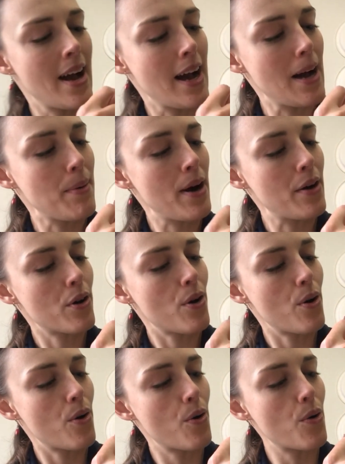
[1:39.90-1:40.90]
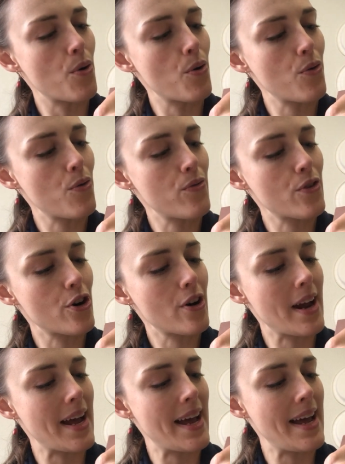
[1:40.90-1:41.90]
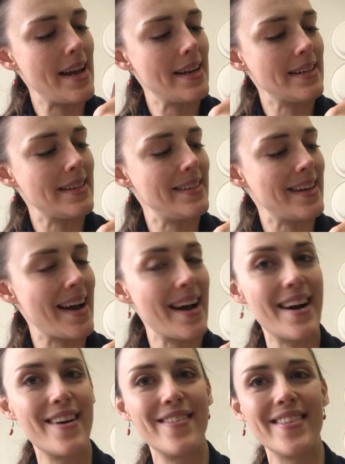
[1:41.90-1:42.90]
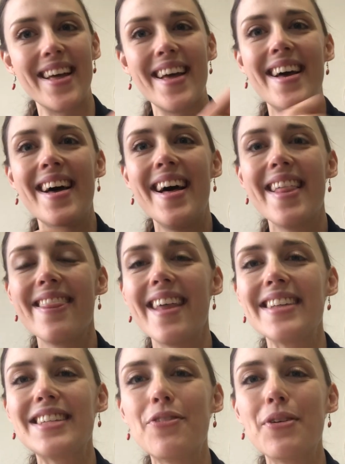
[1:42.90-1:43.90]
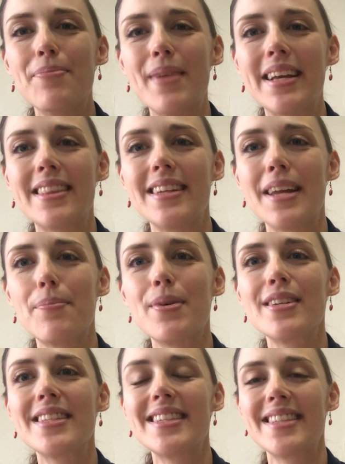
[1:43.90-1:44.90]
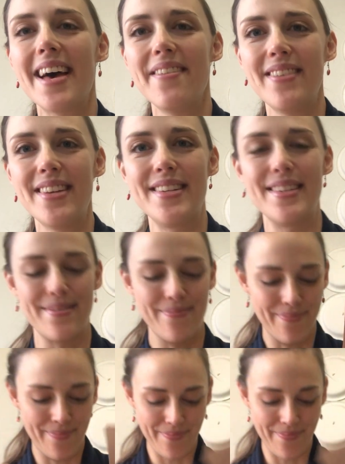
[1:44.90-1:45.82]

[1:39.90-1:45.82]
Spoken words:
How about over and down? That's how we make the number seven.